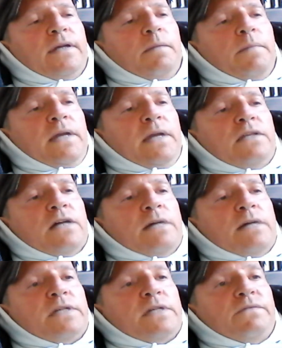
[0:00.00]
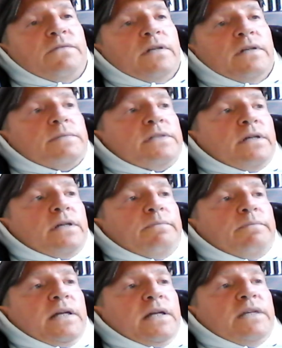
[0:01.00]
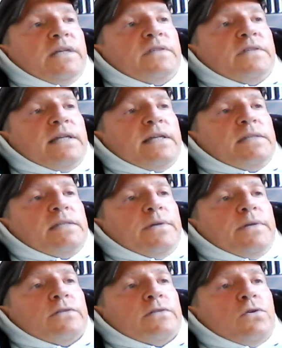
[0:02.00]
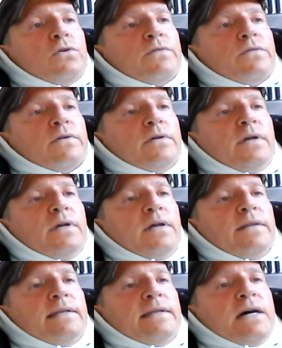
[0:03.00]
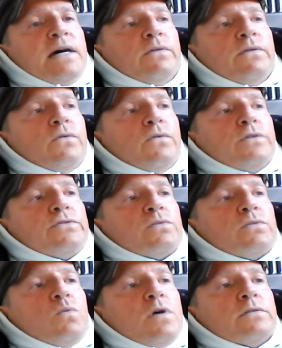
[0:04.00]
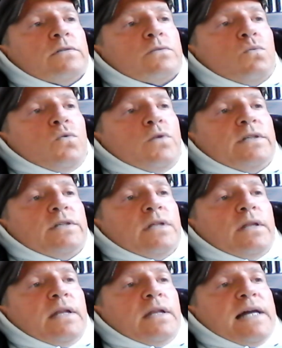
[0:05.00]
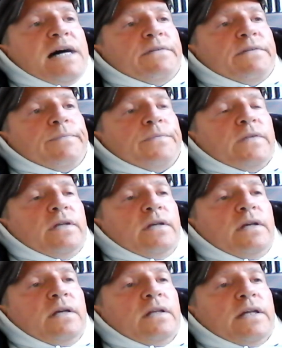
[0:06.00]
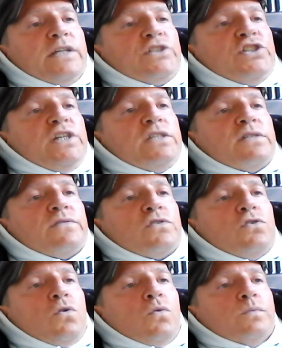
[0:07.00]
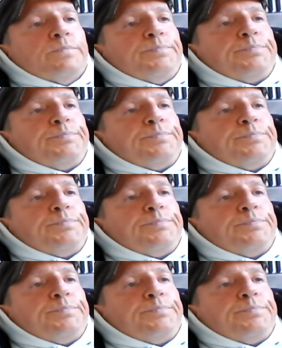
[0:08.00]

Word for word: Many times he can feel himself being lifted as he peers over, and down the fortress walls worn into the lava, like sheets of stone.